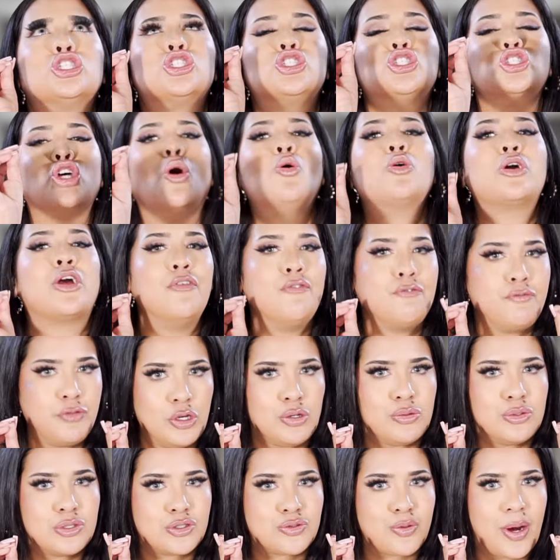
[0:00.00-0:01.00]
so
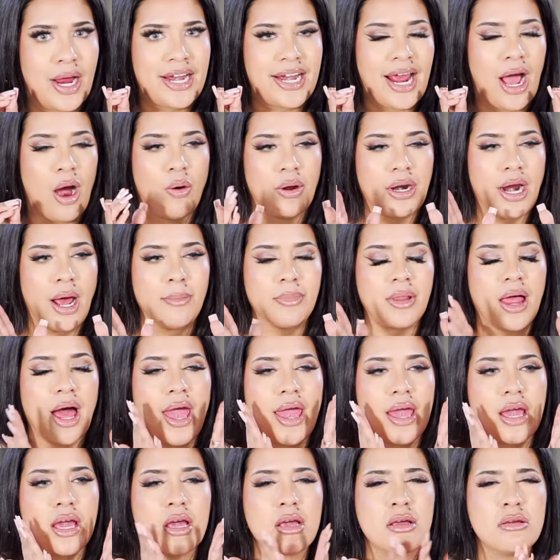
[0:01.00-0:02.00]
confused right now. And I'm
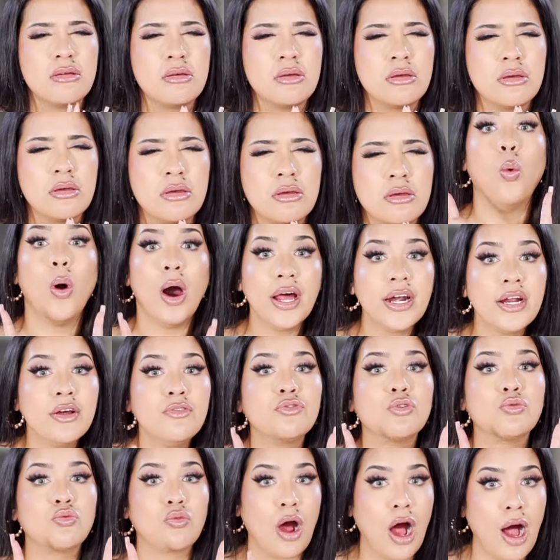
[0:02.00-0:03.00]
like, one
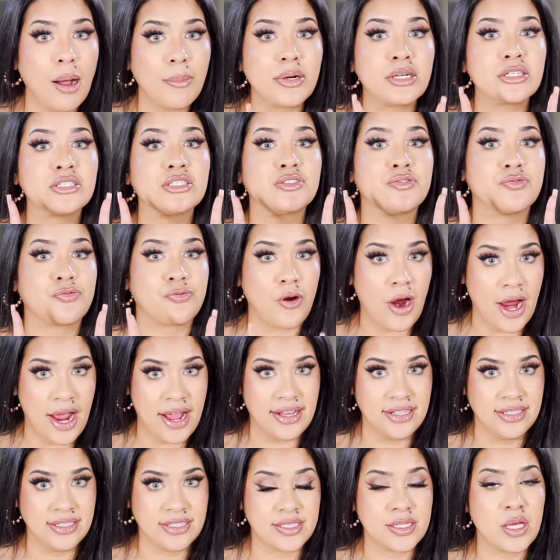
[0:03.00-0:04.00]
of Robert's
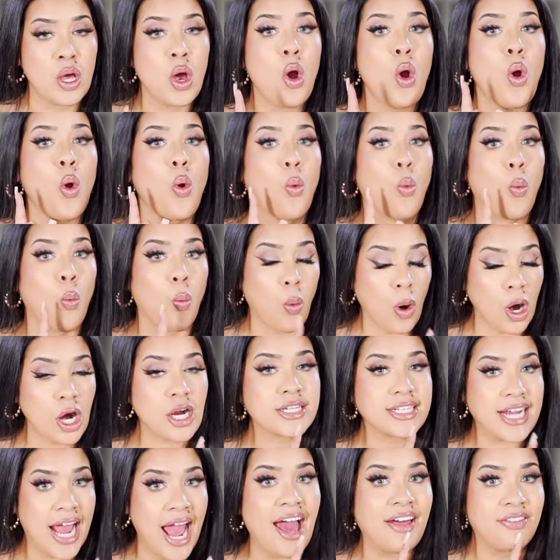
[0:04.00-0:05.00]
friends
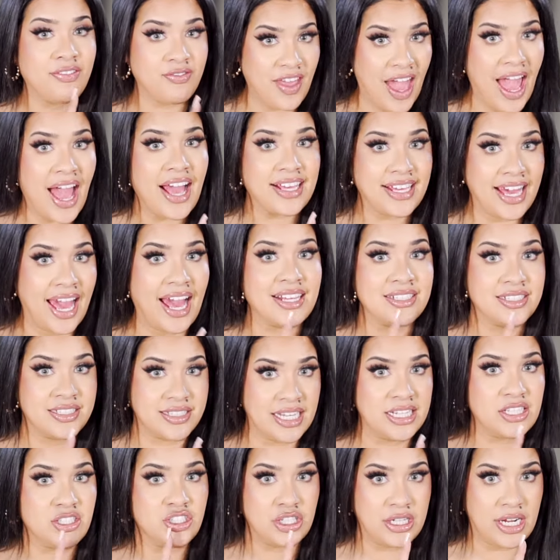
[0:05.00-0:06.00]
worked at that gas
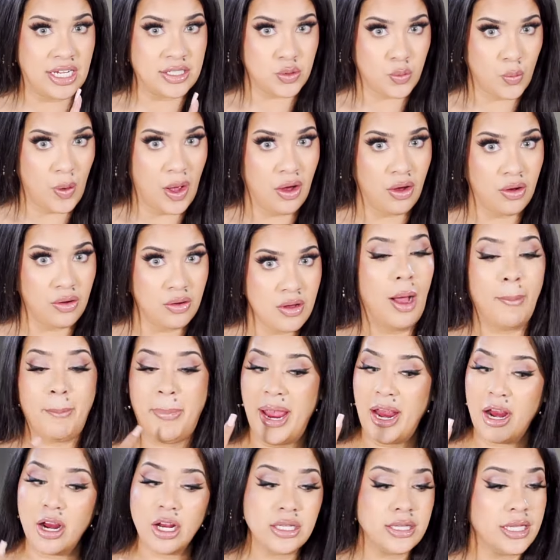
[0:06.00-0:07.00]
station as well.
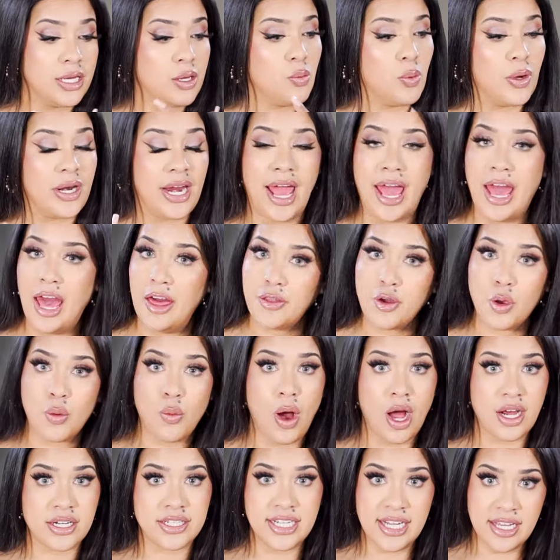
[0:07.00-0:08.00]
Apparently, when Heather
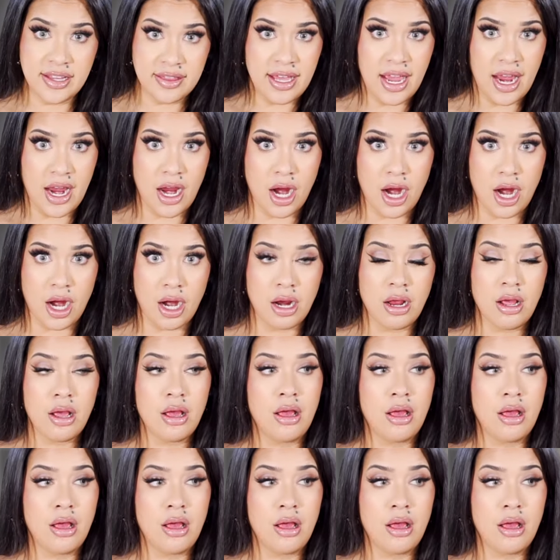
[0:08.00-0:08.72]
walked in there,